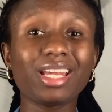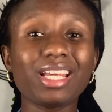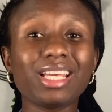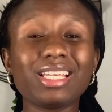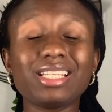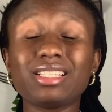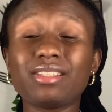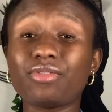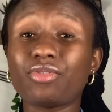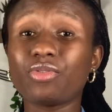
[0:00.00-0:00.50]

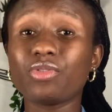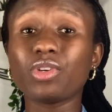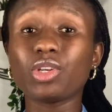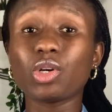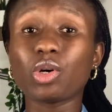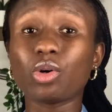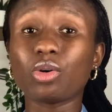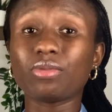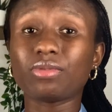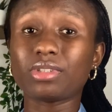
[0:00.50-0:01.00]
It's free
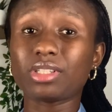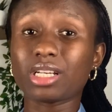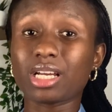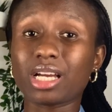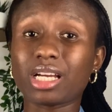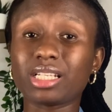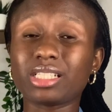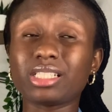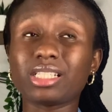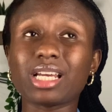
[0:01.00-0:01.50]
of
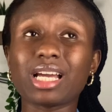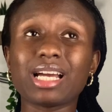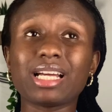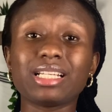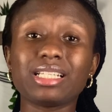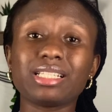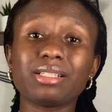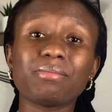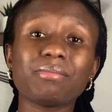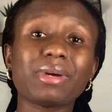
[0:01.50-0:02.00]
charge.
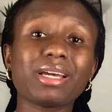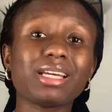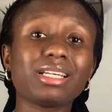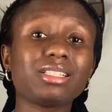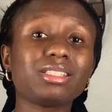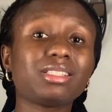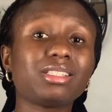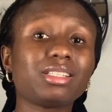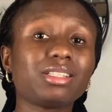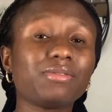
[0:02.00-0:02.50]
And
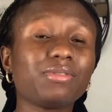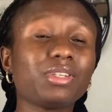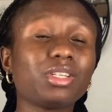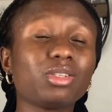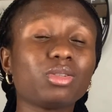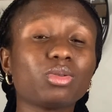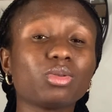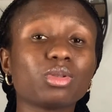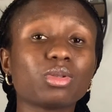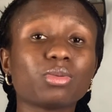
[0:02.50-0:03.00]
my
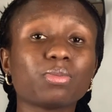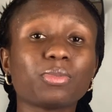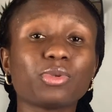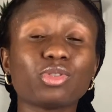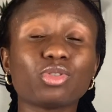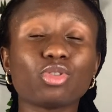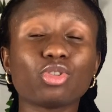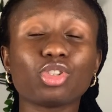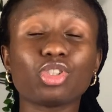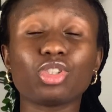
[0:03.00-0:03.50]
certificate of
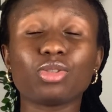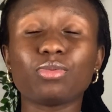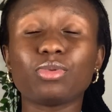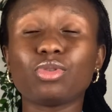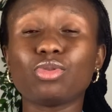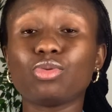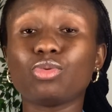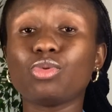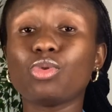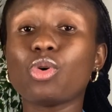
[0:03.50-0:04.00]
sponsorship
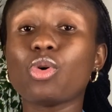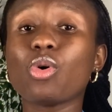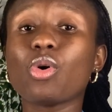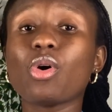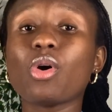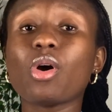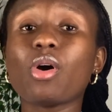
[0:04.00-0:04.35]
took